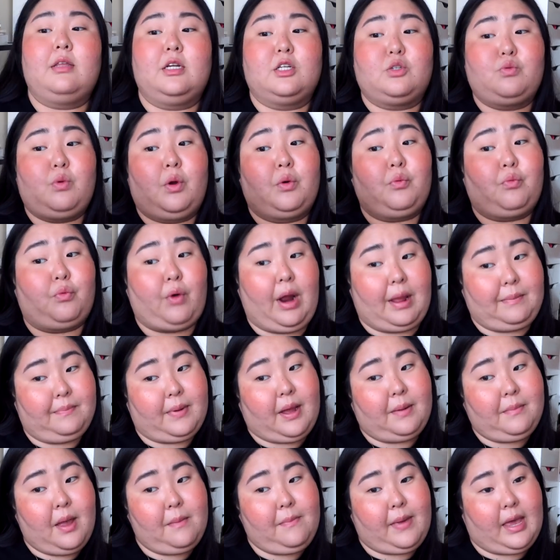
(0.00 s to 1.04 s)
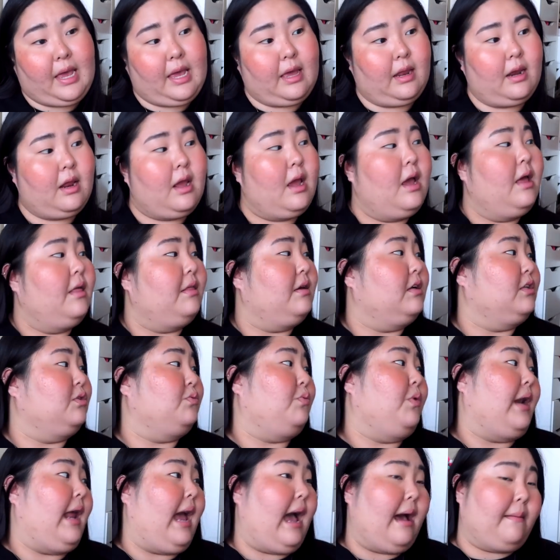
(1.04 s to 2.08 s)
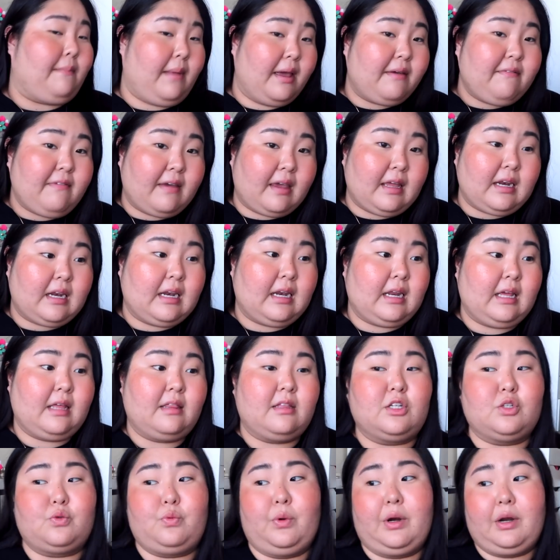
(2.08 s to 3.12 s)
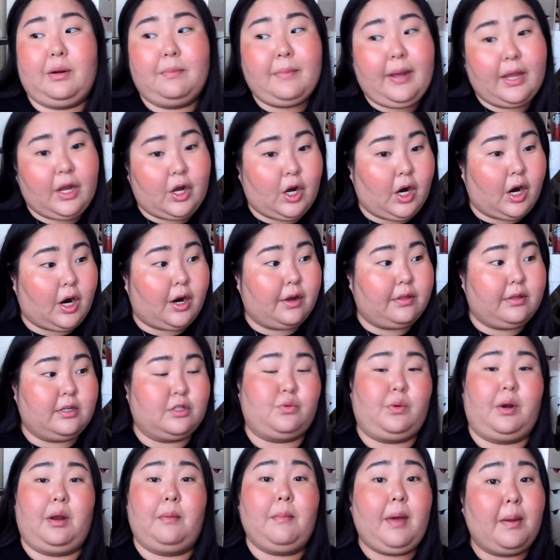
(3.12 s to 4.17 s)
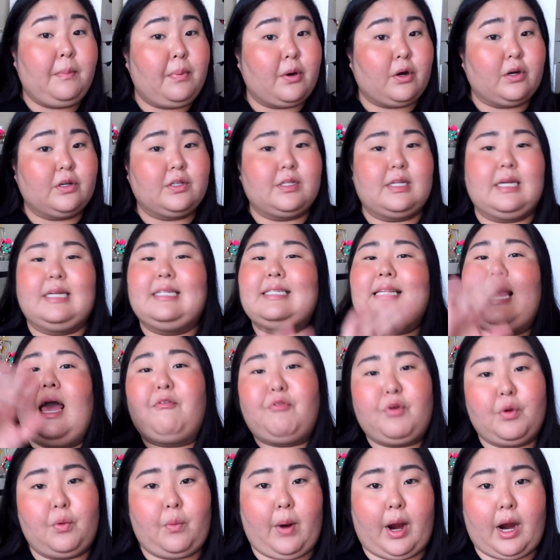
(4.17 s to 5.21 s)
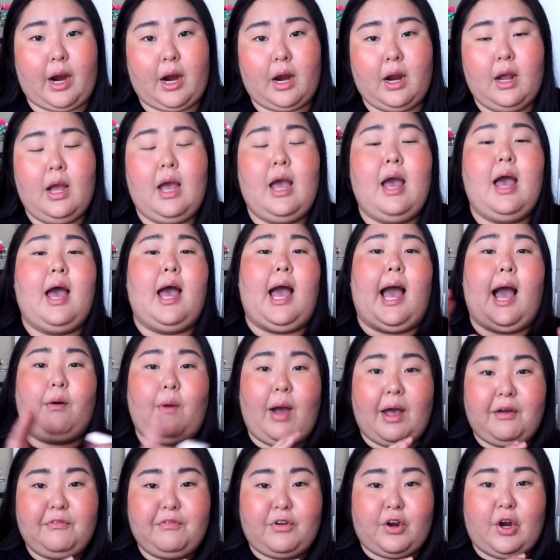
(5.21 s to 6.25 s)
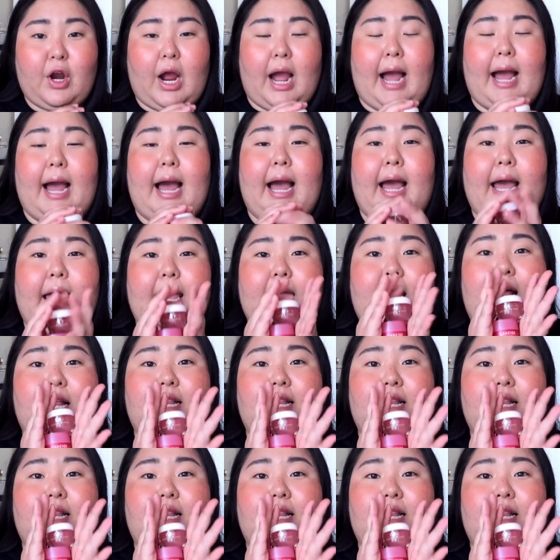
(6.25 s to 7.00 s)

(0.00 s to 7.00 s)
There's one right by my bed, there's one at my vanity, there's one in my car, there's one in my purse, it's everywhere. However, I